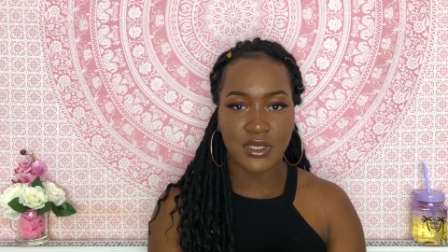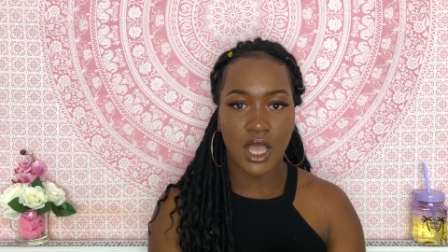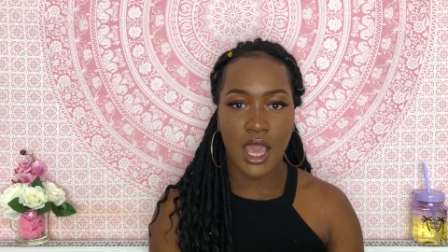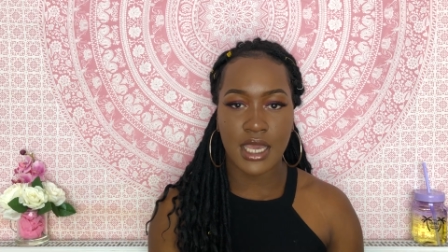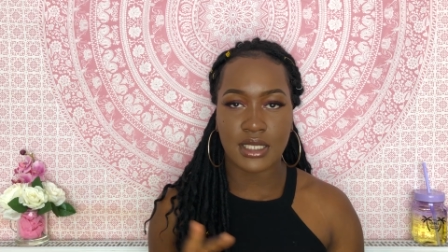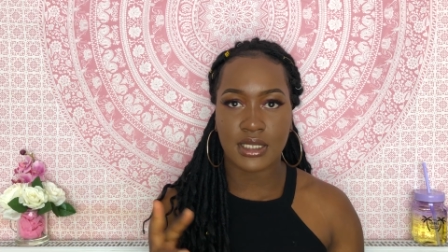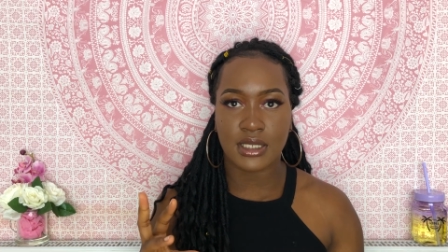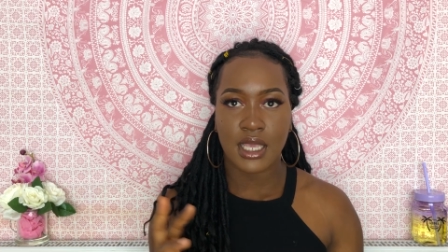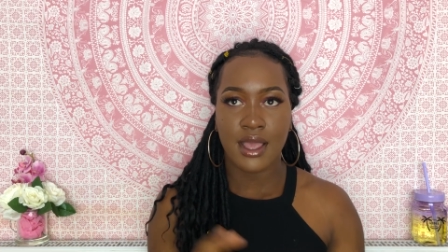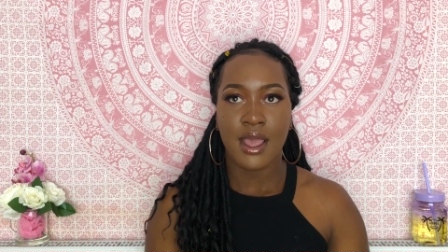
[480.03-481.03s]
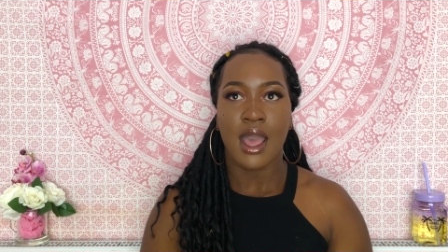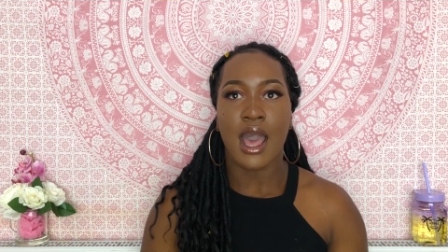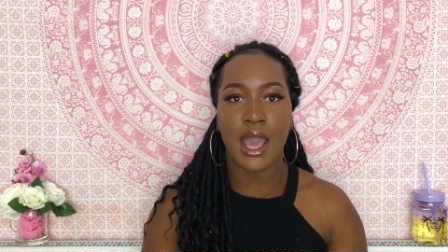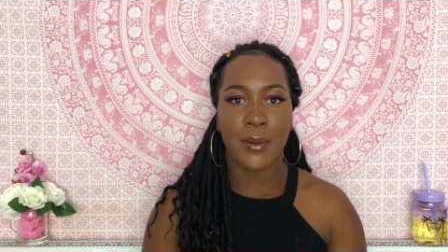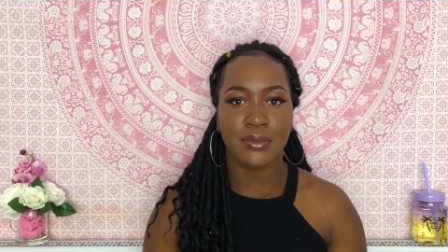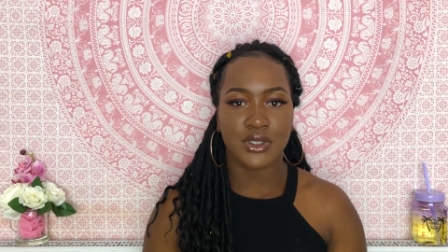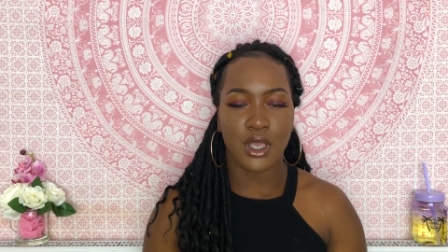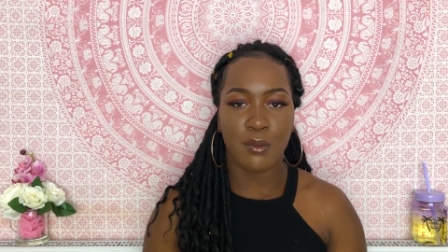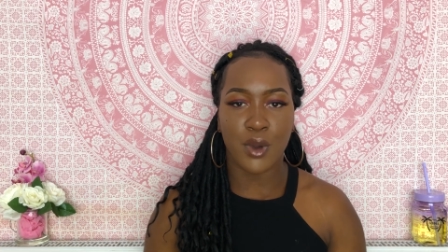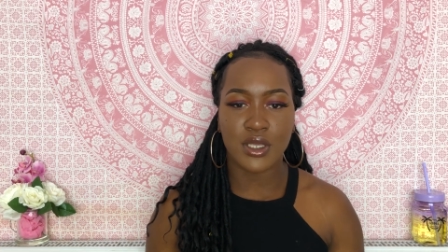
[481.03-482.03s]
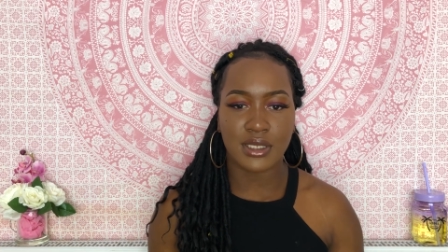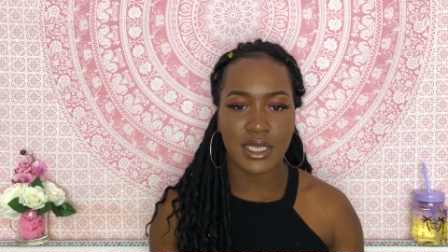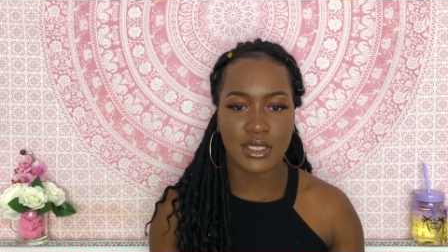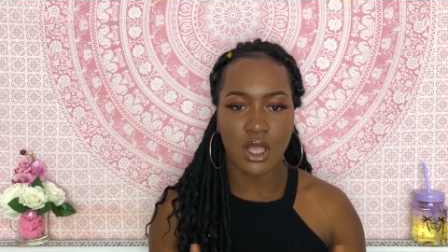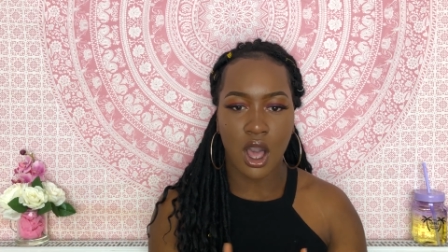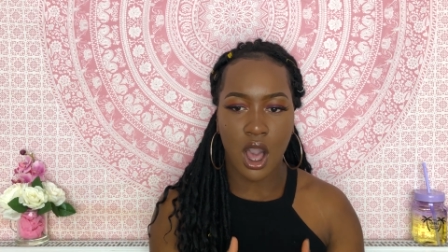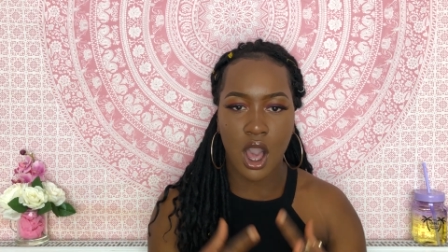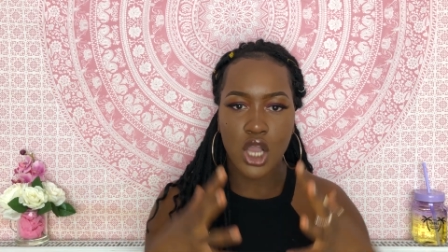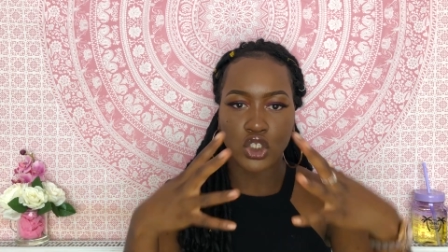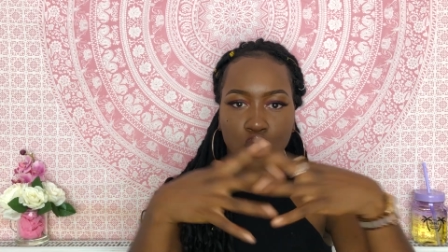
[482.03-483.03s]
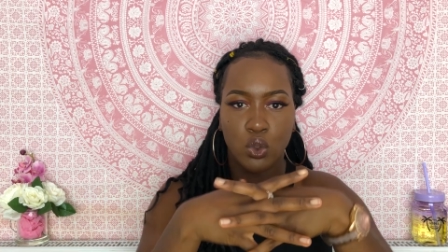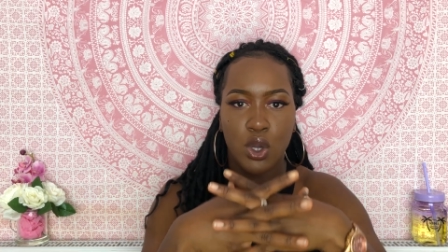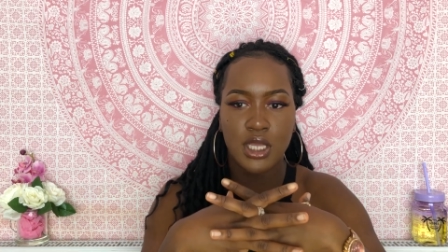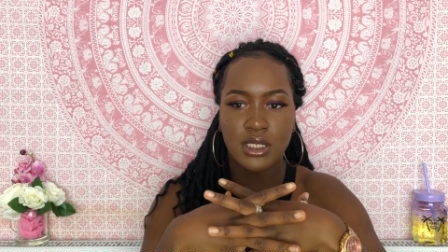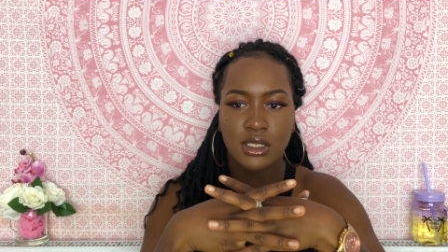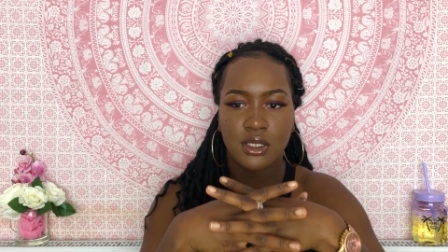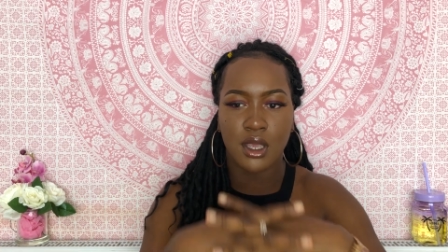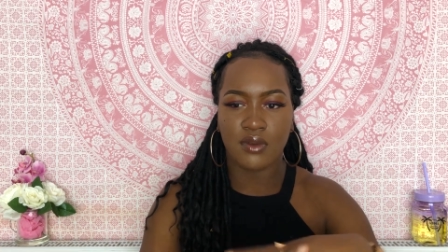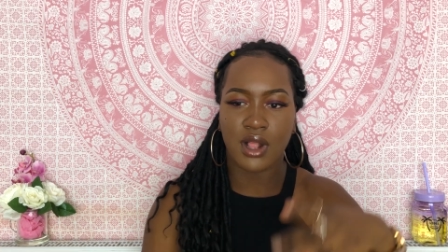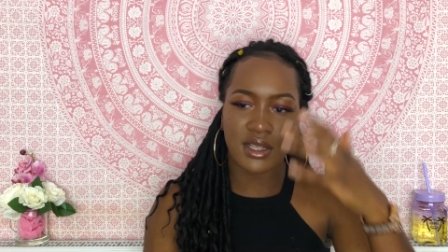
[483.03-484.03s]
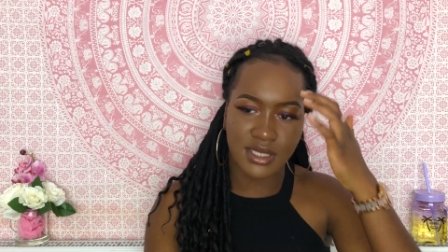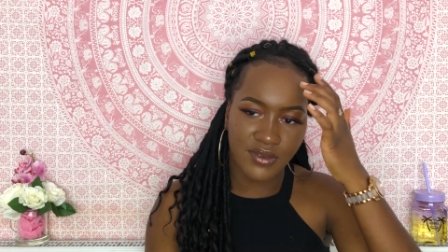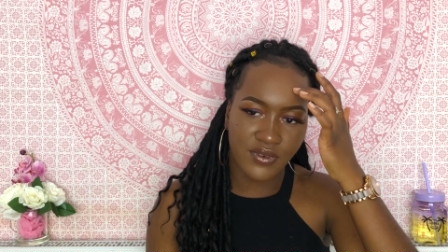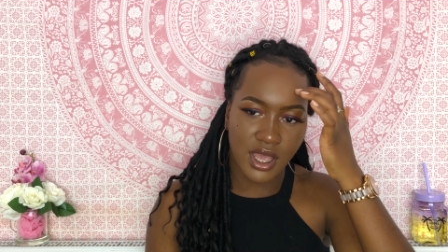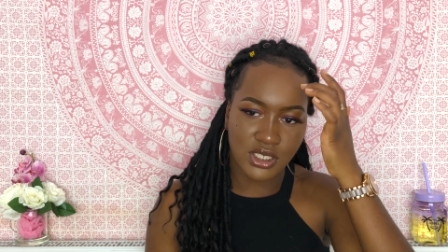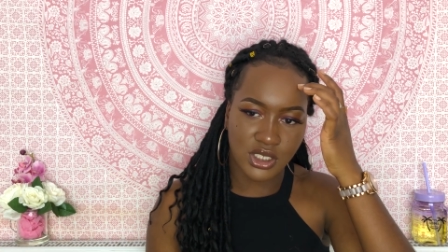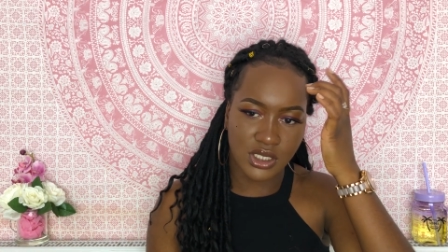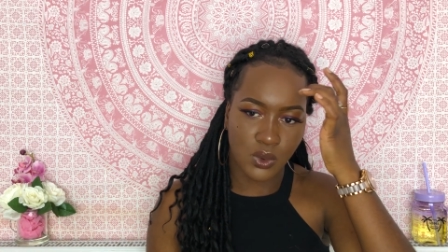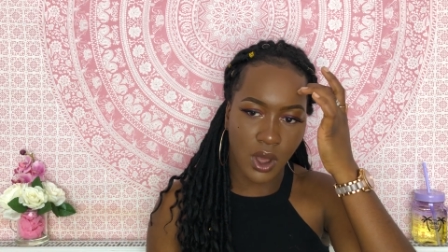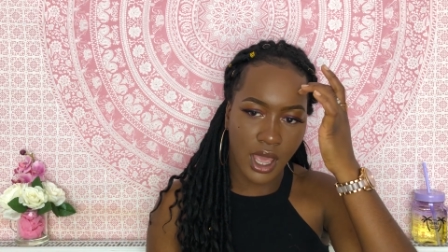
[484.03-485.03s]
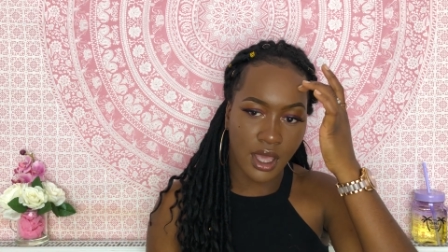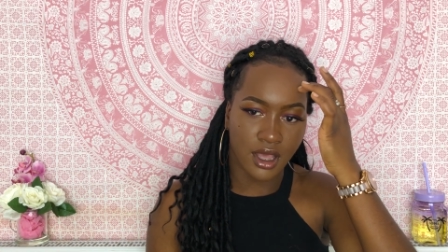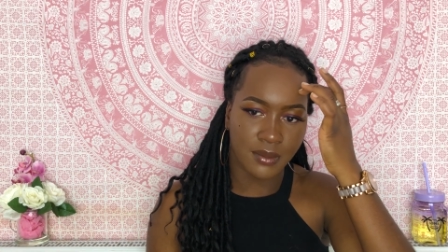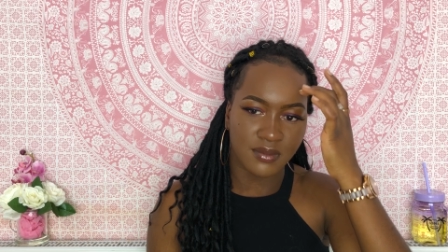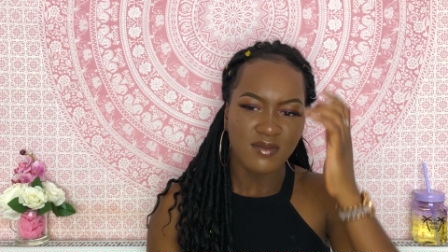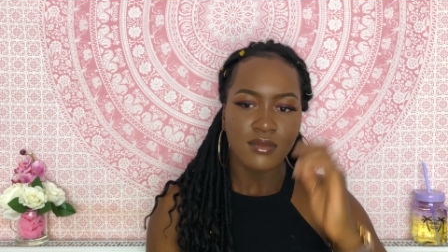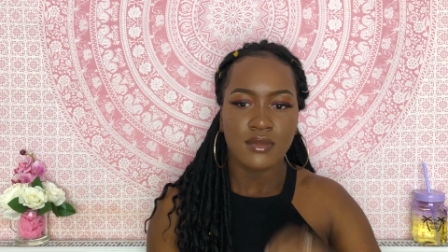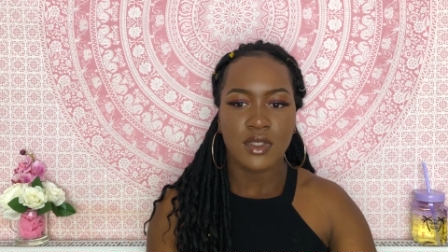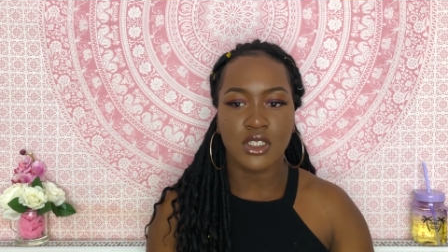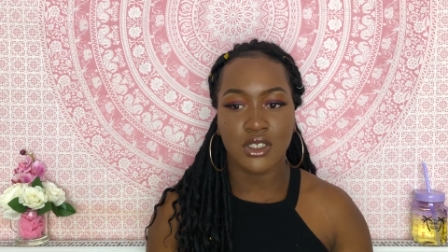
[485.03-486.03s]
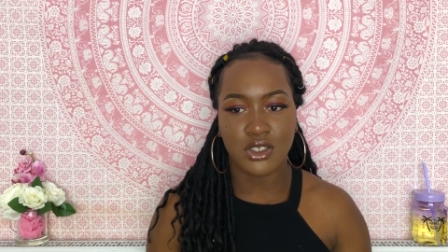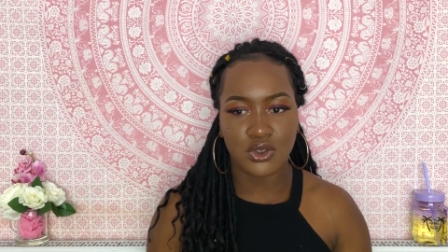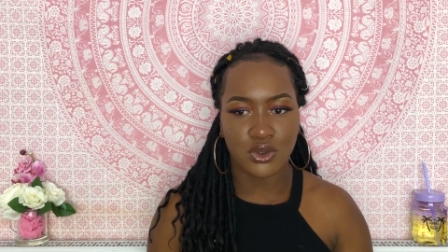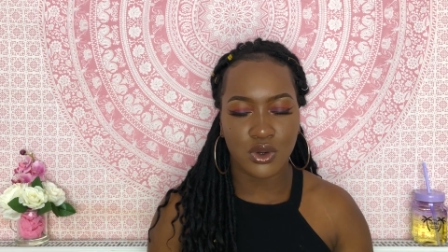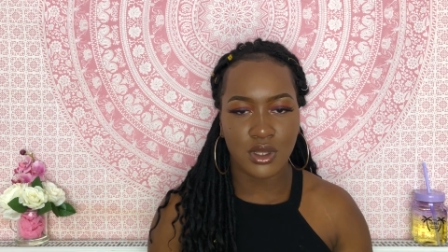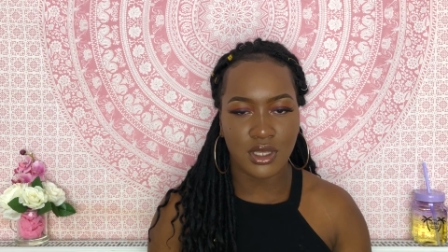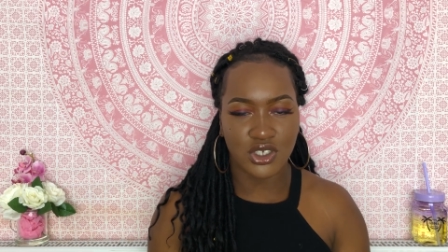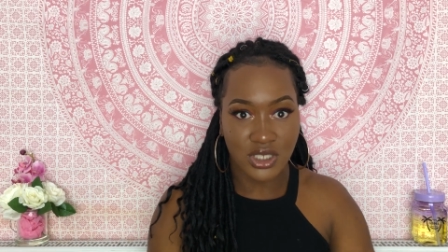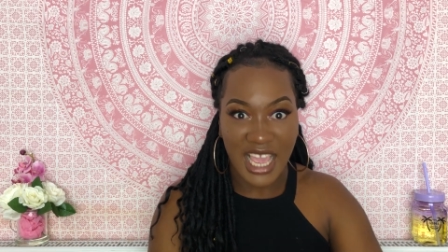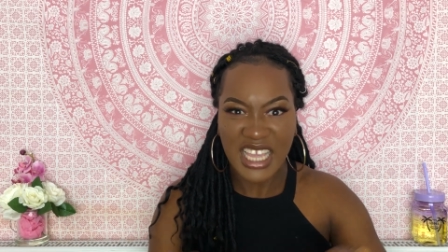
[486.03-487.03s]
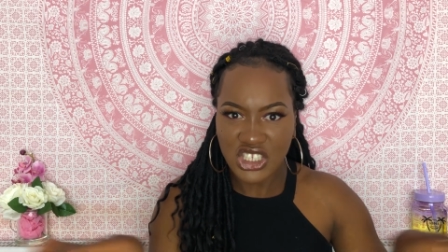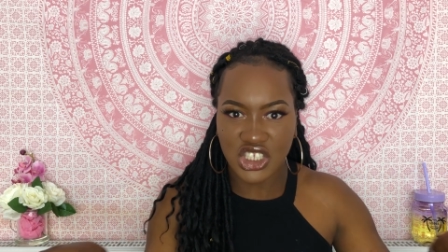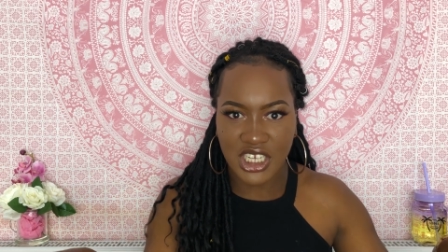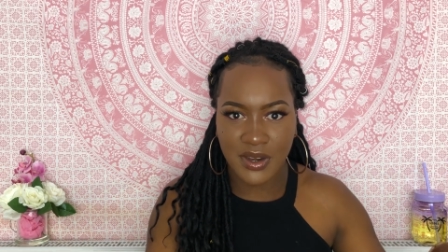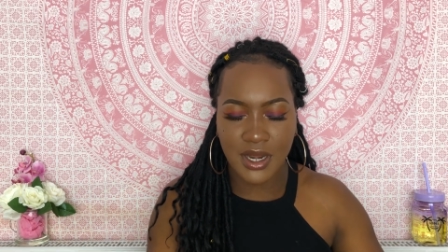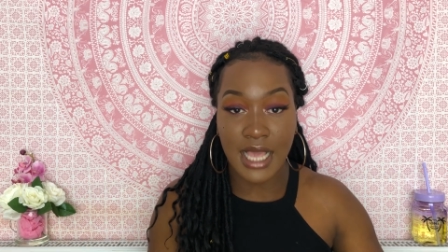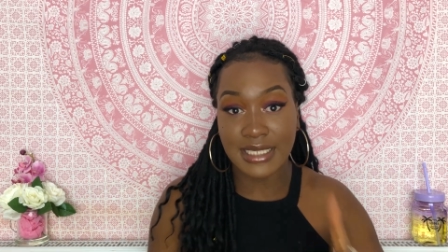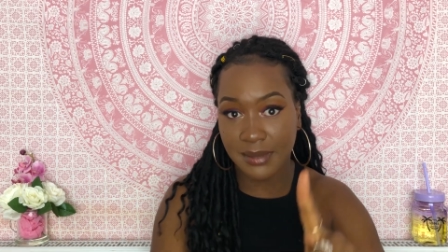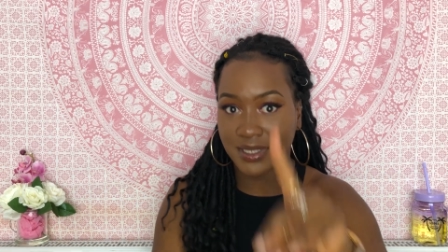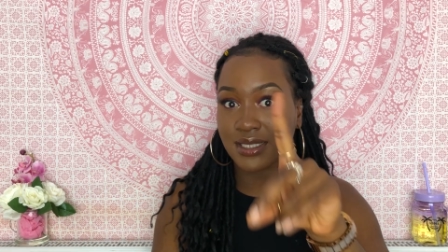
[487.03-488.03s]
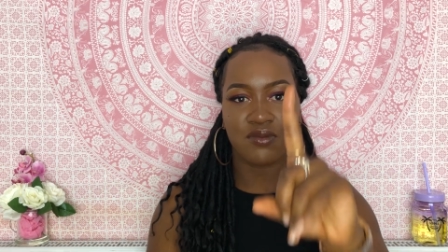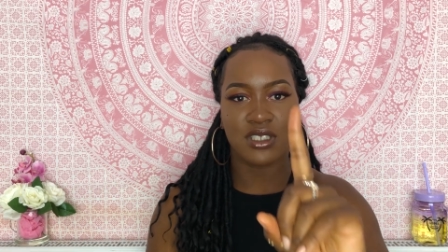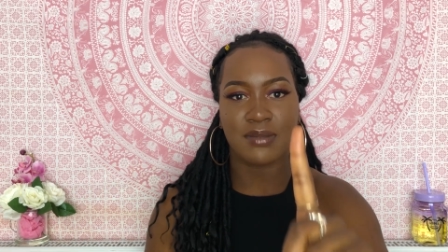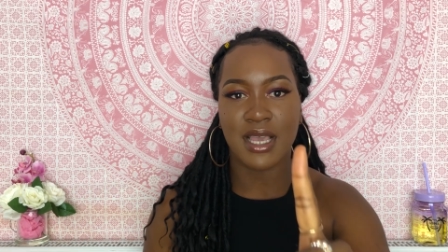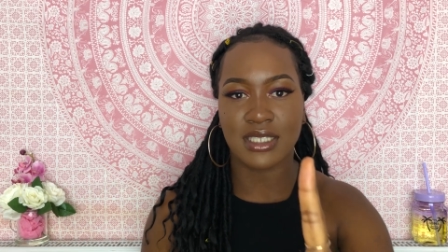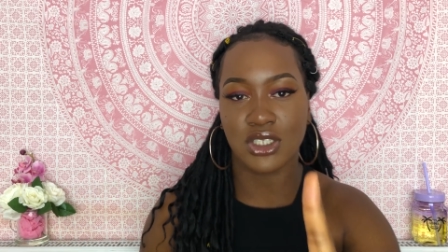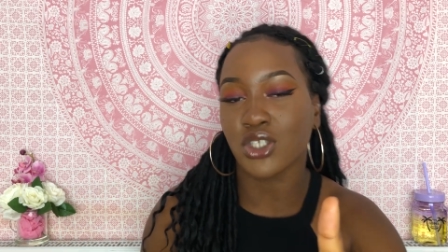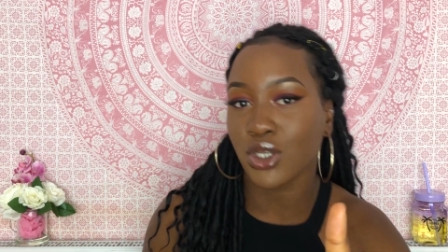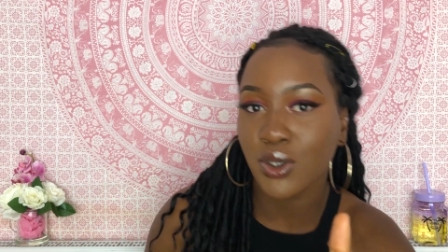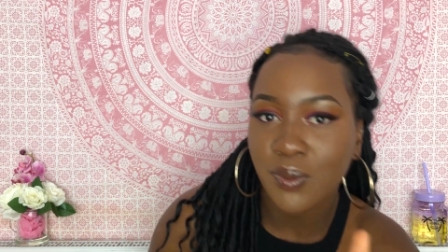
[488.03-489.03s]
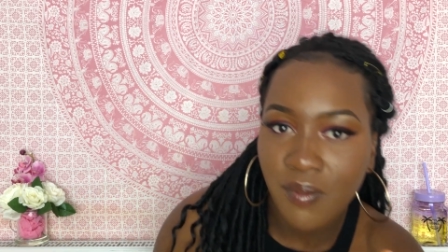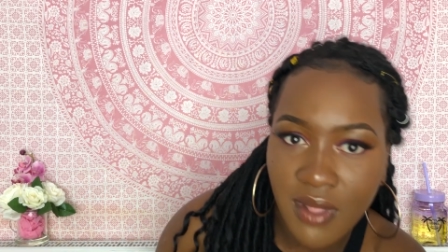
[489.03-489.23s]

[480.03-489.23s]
science, so most things are joined. So I say first year is quite neutral, just like engineering, except for semester two,